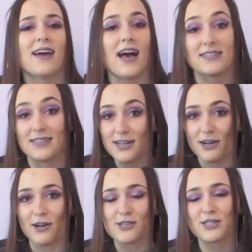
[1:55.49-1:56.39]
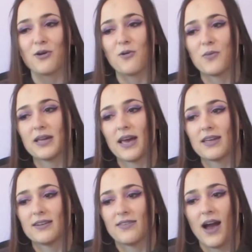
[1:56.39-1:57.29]
as a singer, so we
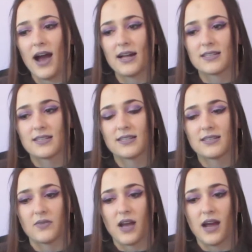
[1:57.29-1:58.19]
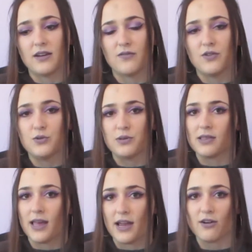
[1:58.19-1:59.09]
get that kind of new
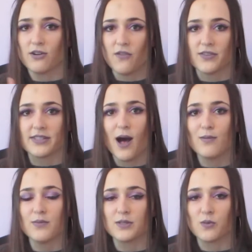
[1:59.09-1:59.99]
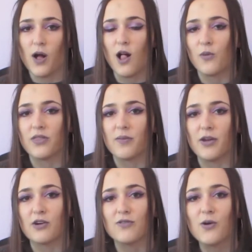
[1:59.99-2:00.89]
layer on this album as well with the
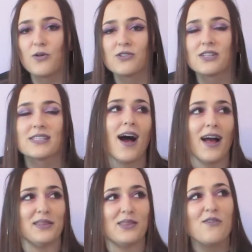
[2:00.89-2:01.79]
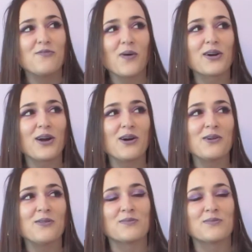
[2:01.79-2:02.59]
male vocals. I love Marco. I'm